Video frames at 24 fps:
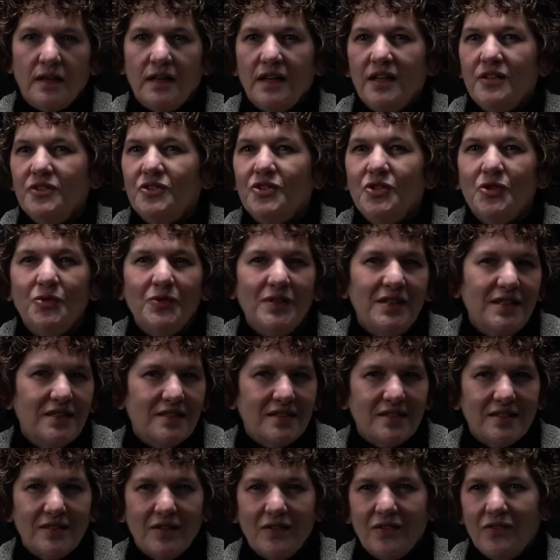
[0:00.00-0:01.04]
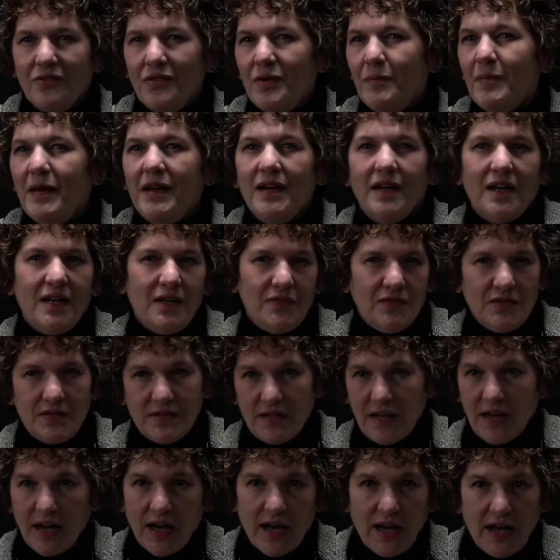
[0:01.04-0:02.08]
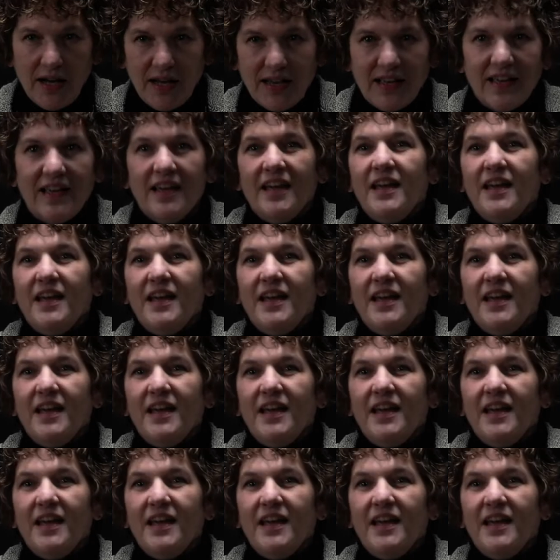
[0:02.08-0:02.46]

In 2 weeks, we may not even say hi,